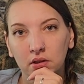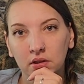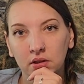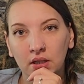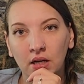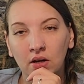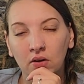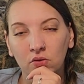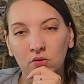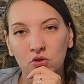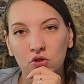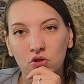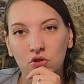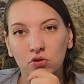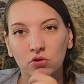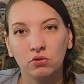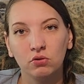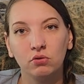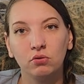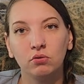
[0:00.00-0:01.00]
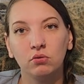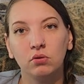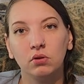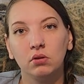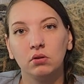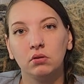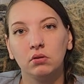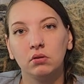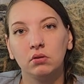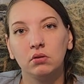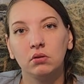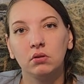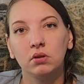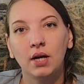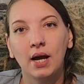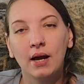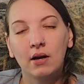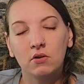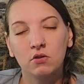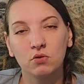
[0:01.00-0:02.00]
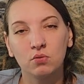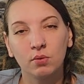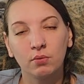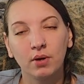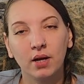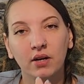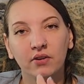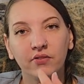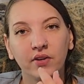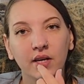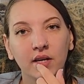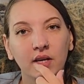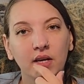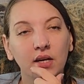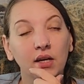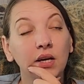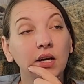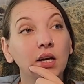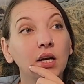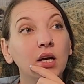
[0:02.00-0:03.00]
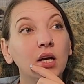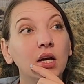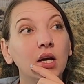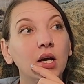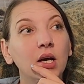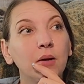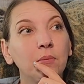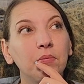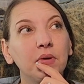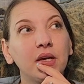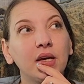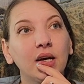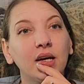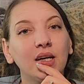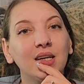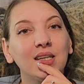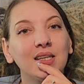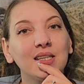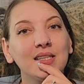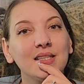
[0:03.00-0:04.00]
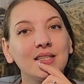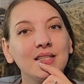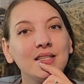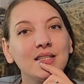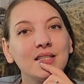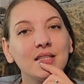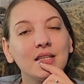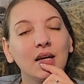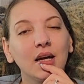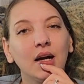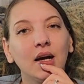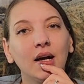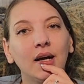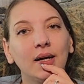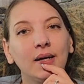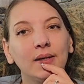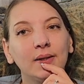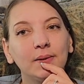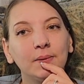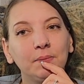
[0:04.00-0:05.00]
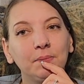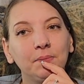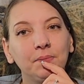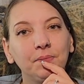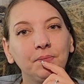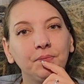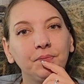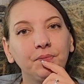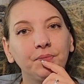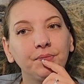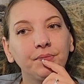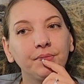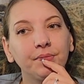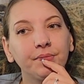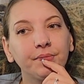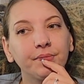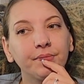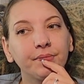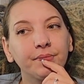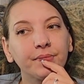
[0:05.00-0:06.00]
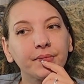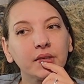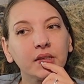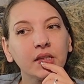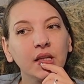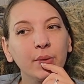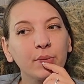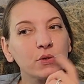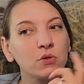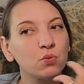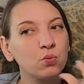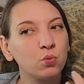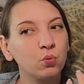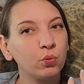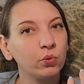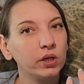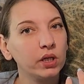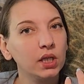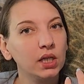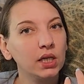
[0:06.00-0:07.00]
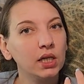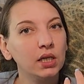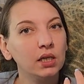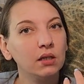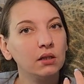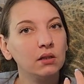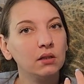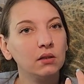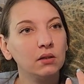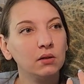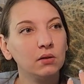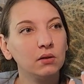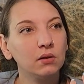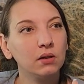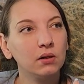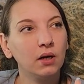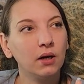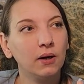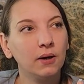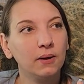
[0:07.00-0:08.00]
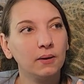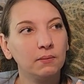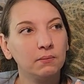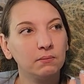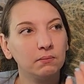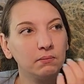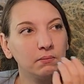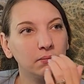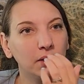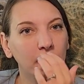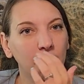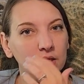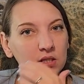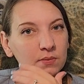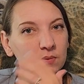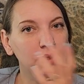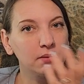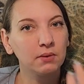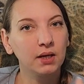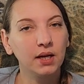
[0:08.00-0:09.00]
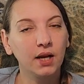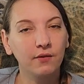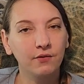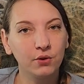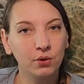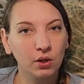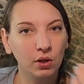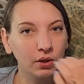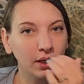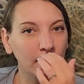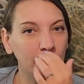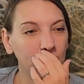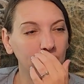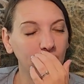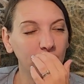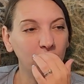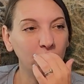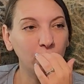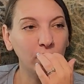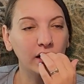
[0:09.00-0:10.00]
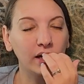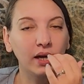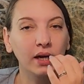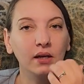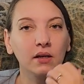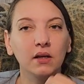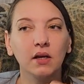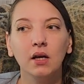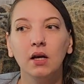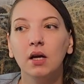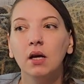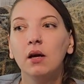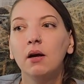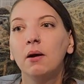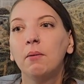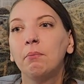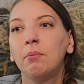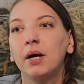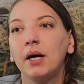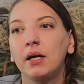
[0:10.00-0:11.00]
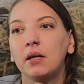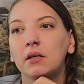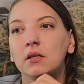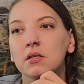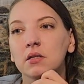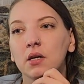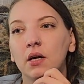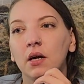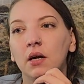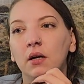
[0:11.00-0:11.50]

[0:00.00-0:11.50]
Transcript: down to the house we're renovating, because there was really, my husband and my nephew go down every weekend, but